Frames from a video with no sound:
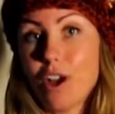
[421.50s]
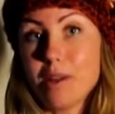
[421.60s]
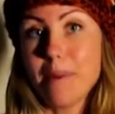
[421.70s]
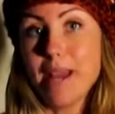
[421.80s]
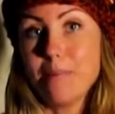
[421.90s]
a
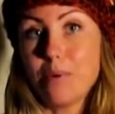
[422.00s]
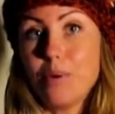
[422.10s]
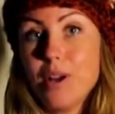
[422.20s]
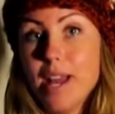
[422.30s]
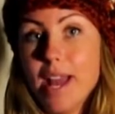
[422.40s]
lot of
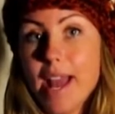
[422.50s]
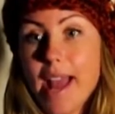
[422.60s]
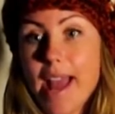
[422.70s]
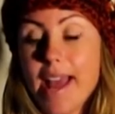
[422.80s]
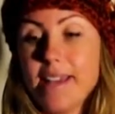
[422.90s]
people,
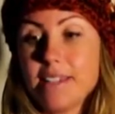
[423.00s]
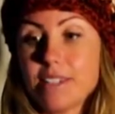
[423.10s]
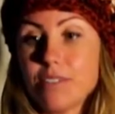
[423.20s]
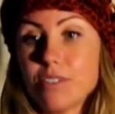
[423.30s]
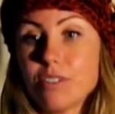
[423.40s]

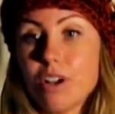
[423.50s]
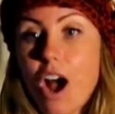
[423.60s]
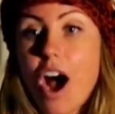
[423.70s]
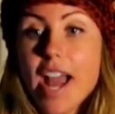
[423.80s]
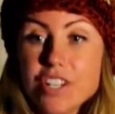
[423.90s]
and
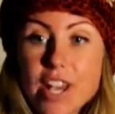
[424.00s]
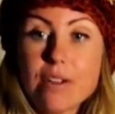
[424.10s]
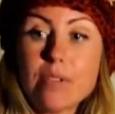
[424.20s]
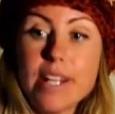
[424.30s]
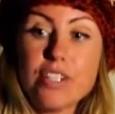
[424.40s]
I
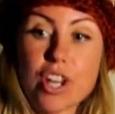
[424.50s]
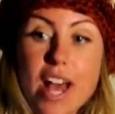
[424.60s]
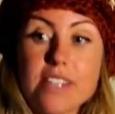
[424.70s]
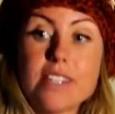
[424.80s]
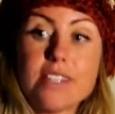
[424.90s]
generally
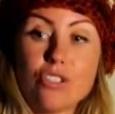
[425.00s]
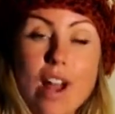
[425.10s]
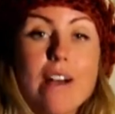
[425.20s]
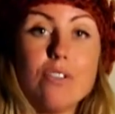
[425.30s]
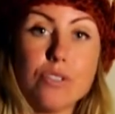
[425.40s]
just
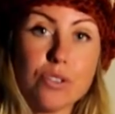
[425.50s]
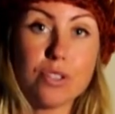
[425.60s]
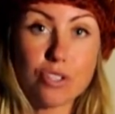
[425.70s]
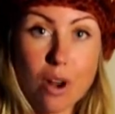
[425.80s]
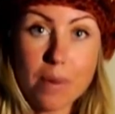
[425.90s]
travel to
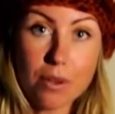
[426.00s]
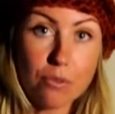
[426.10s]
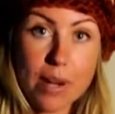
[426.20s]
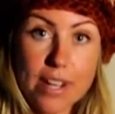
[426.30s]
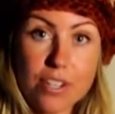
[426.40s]
the
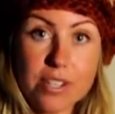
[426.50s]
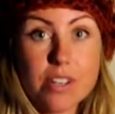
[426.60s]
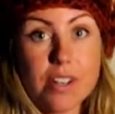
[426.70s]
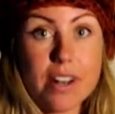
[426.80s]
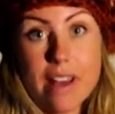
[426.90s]
tropical region,
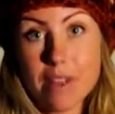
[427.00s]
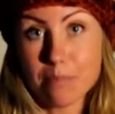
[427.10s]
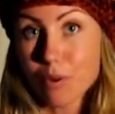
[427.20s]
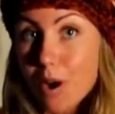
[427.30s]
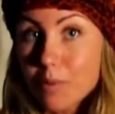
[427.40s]
so I don't have
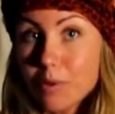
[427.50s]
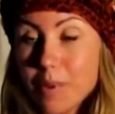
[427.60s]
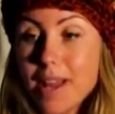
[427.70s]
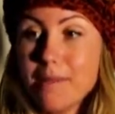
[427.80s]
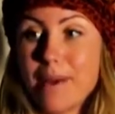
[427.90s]
that
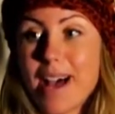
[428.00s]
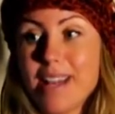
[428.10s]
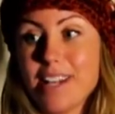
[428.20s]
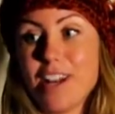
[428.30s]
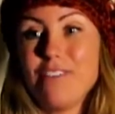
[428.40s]
problem.
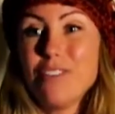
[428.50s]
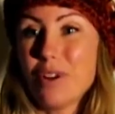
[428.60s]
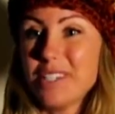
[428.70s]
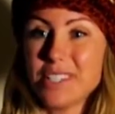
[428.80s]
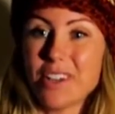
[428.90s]
But if you
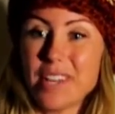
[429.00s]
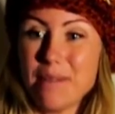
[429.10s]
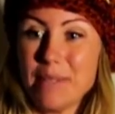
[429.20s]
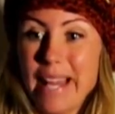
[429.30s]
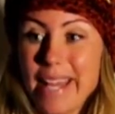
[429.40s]
wanted to go to the
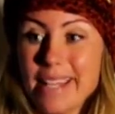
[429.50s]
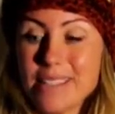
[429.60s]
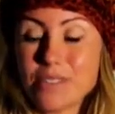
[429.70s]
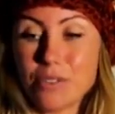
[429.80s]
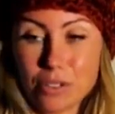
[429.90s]

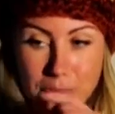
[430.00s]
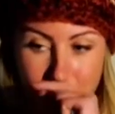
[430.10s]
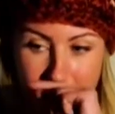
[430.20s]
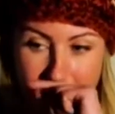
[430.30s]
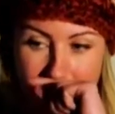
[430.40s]
Himalayas or
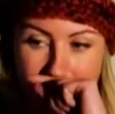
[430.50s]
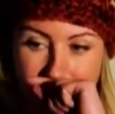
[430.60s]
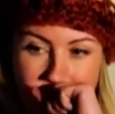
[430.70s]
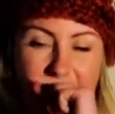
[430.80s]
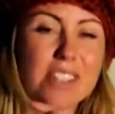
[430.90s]

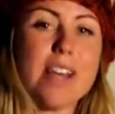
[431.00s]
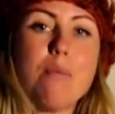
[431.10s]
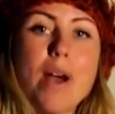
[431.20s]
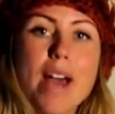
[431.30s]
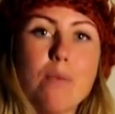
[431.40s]

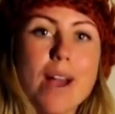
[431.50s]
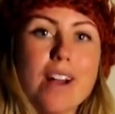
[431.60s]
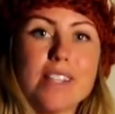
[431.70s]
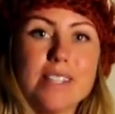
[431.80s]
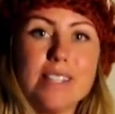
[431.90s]
somewhere
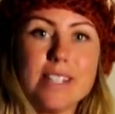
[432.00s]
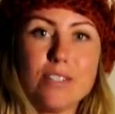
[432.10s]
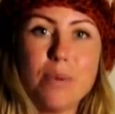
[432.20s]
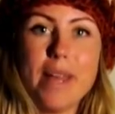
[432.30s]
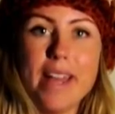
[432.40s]
where it's a
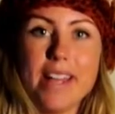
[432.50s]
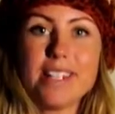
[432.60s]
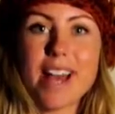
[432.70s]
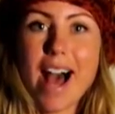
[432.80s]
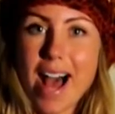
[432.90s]
little
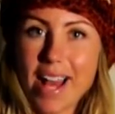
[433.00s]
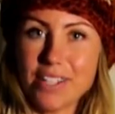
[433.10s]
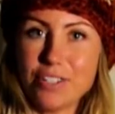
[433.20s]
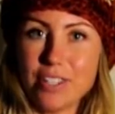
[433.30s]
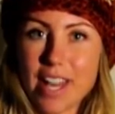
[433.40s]
bit
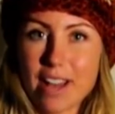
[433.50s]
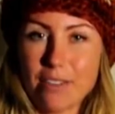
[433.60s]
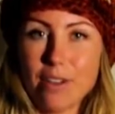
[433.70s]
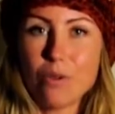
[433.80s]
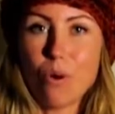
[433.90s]
hard to
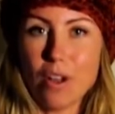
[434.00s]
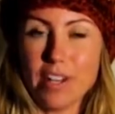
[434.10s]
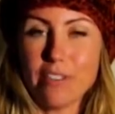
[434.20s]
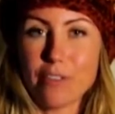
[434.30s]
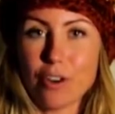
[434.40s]
get
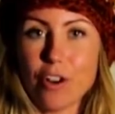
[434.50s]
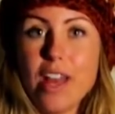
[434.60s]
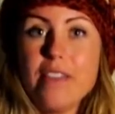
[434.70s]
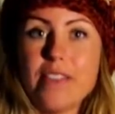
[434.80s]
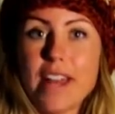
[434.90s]
quality
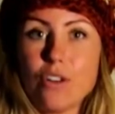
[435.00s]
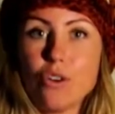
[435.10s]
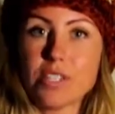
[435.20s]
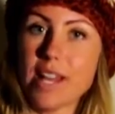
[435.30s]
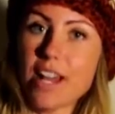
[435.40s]
fruit, then
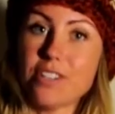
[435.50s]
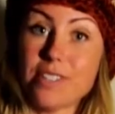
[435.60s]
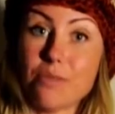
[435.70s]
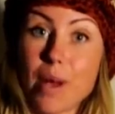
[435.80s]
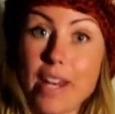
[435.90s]
cooked
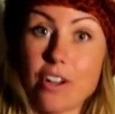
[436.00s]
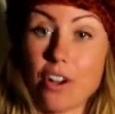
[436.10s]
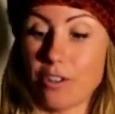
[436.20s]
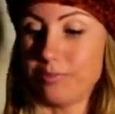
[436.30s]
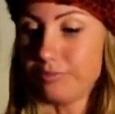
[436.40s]
starches are the way to go.